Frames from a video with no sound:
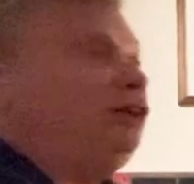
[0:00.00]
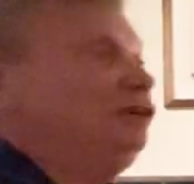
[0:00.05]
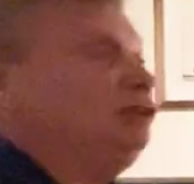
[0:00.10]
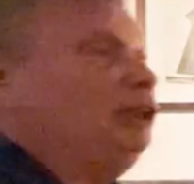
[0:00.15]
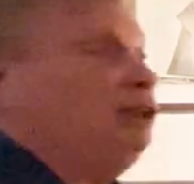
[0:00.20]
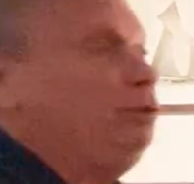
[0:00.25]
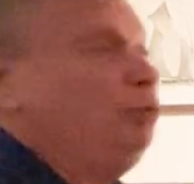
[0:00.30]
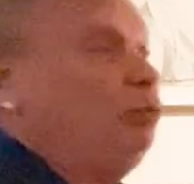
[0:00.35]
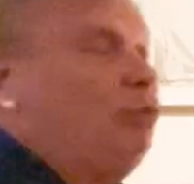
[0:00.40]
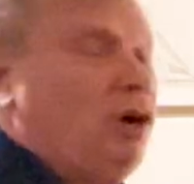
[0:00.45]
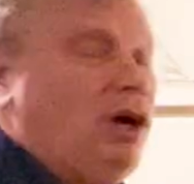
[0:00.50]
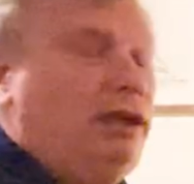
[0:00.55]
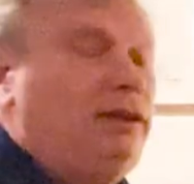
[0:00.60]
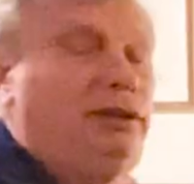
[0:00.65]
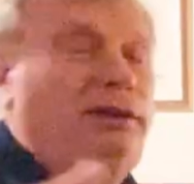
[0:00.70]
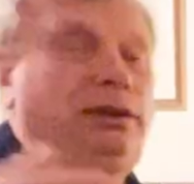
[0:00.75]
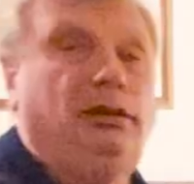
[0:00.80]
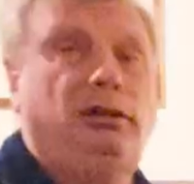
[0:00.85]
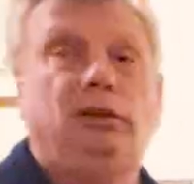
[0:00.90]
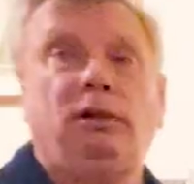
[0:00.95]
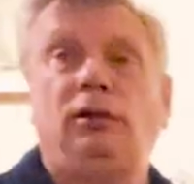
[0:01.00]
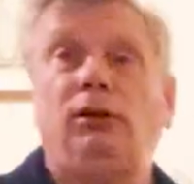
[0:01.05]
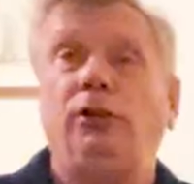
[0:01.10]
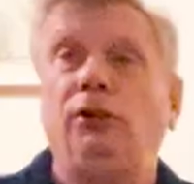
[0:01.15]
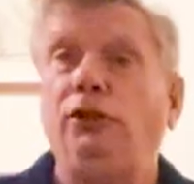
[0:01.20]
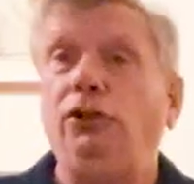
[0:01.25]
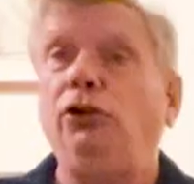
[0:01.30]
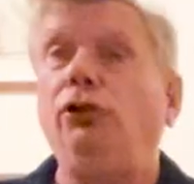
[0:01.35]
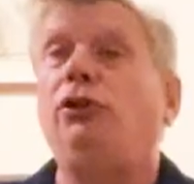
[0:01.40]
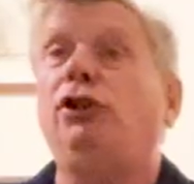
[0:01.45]
only what
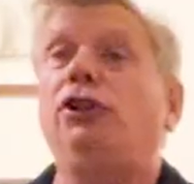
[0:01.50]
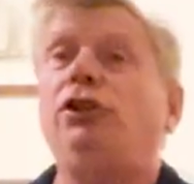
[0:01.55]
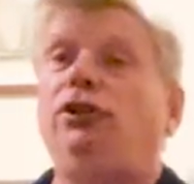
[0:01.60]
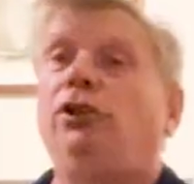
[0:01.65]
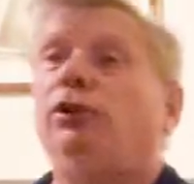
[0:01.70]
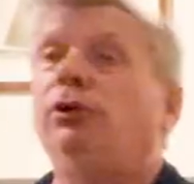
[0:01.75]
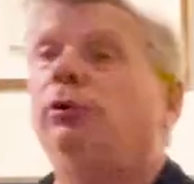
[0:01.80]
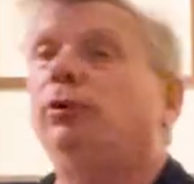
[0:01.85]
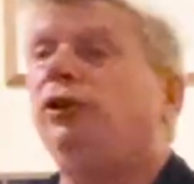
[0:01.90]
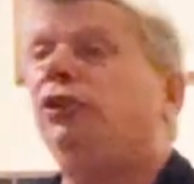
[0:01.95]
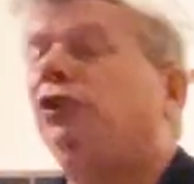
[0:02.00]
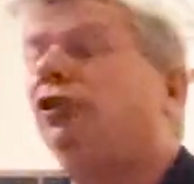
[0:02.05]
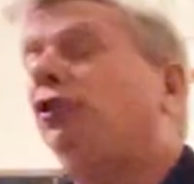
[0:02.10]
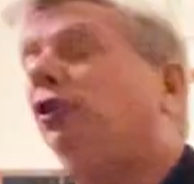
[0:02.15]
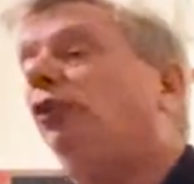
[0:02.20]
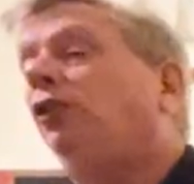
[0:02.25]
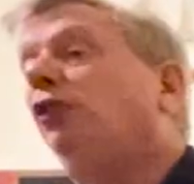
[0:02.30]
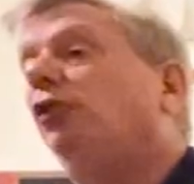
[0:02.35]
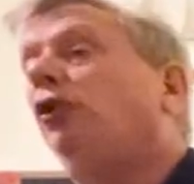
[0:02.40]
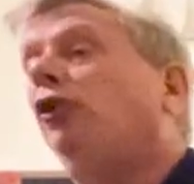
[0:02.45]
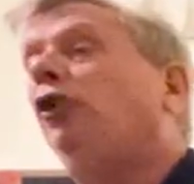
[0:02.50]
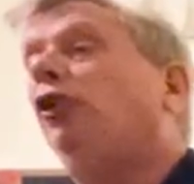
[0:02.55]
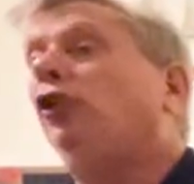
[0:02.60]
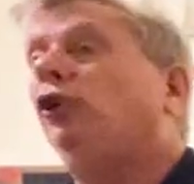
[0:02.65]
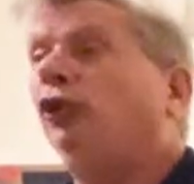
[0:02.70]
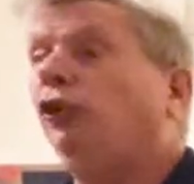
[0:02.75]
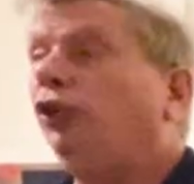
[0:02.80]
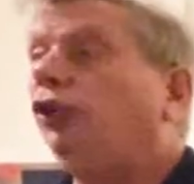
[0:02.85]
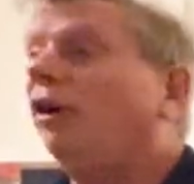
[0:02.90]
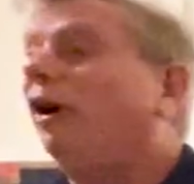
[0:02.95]
you can do is
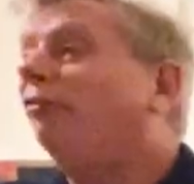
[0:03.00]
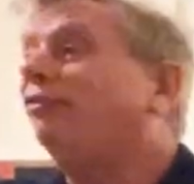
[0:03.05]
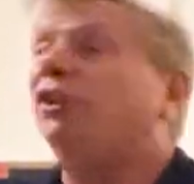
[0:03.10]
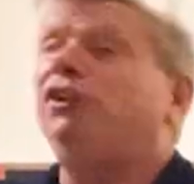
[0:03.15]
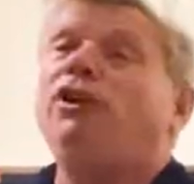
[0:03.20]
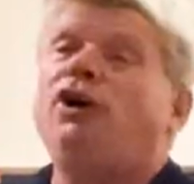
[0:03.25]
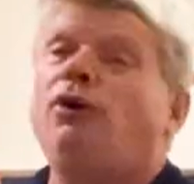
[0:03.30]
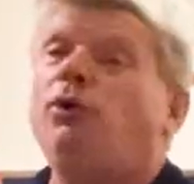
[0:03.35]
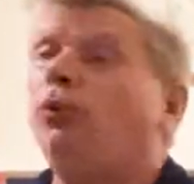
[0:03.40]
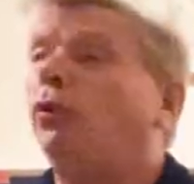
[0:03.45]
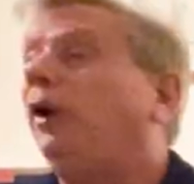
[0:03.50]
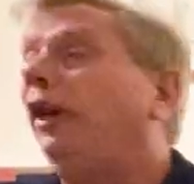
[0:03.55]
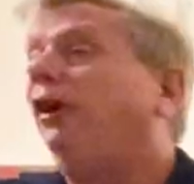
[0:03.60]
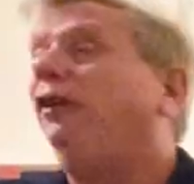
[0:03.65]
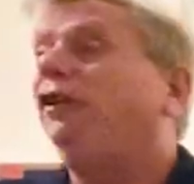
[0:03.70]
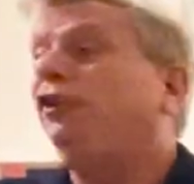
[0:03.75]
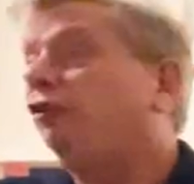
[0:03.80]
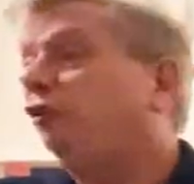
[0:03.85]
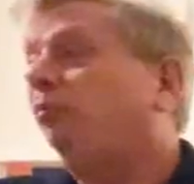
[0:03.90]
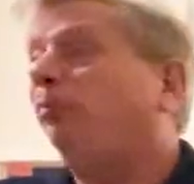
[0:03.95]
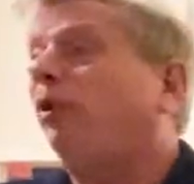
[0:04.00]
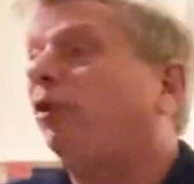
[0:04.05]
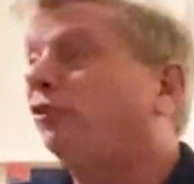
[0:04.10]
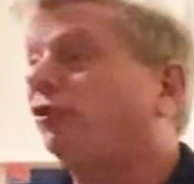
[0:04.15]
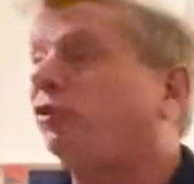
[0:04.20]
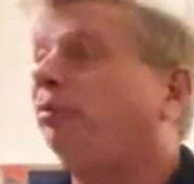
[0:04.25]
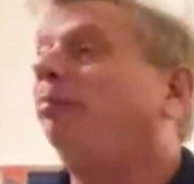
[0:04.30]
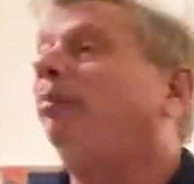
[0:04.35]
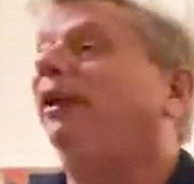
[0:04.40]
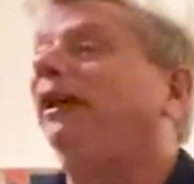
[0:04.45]
you have to know where you're
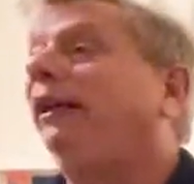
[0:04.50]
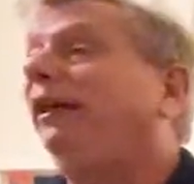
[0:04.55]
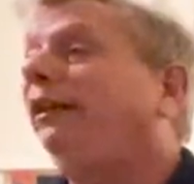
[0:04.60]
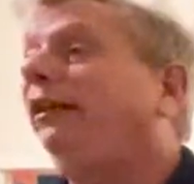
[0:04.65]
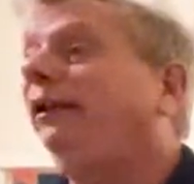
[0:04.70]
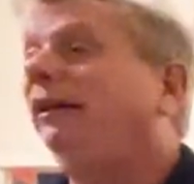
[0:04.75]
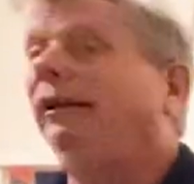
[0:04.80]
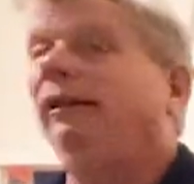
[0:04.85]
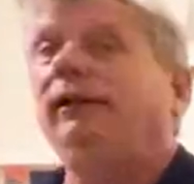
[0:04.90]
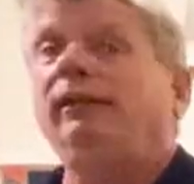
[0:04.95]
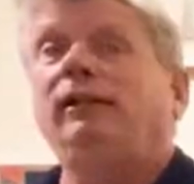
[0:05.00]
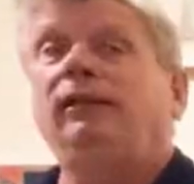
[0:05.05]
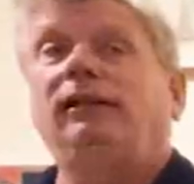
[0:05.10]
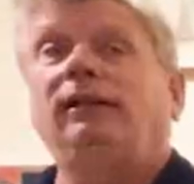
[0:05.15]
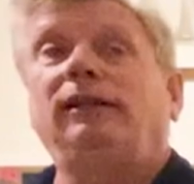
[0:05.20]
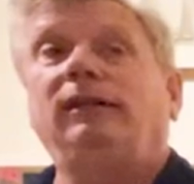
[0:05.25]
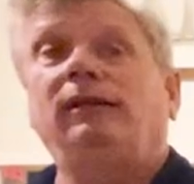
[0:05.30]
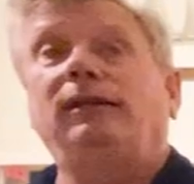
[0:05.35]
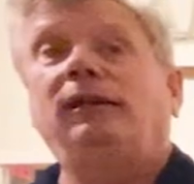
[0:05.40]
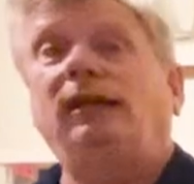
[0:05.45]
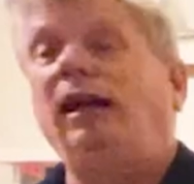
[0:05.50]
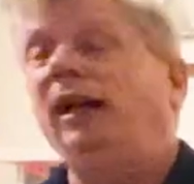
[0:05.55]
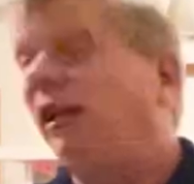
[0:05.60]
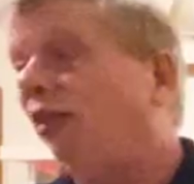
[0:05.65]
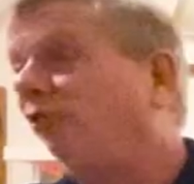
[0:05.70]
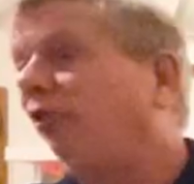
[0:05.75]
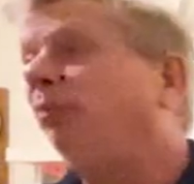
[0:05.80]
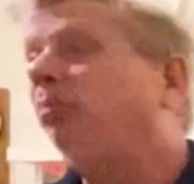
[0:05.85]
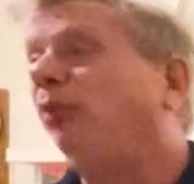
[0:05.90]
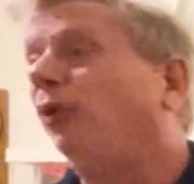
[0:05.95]
supposed to be at
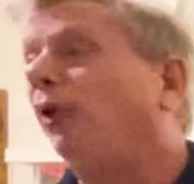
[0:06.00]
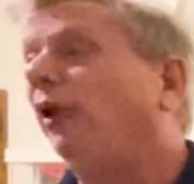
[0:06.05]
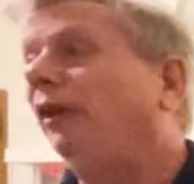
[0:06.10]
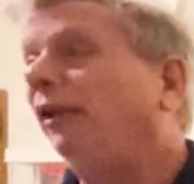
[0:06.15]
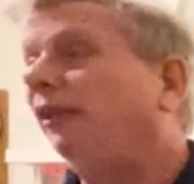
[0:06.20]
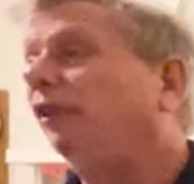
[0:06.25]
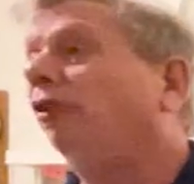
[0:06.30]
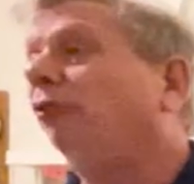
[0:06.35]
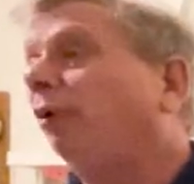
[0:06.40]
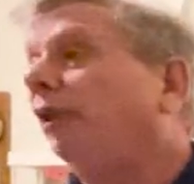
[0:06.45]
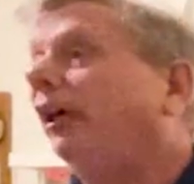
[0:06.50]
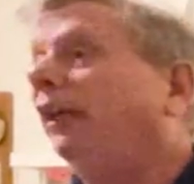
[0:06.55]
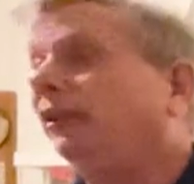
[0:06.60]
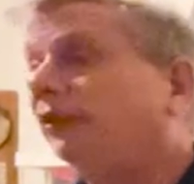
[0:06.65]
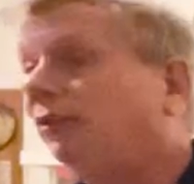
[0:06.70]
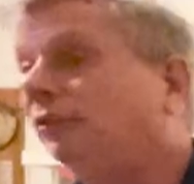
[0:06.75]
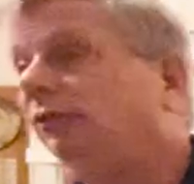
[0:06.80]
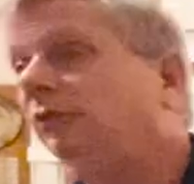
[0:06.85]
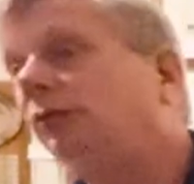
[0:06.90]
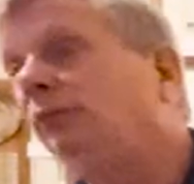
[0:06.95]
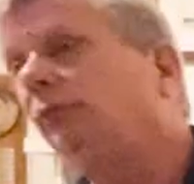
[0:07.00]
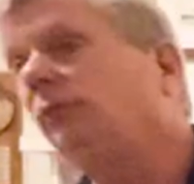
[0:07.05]
every point in the race.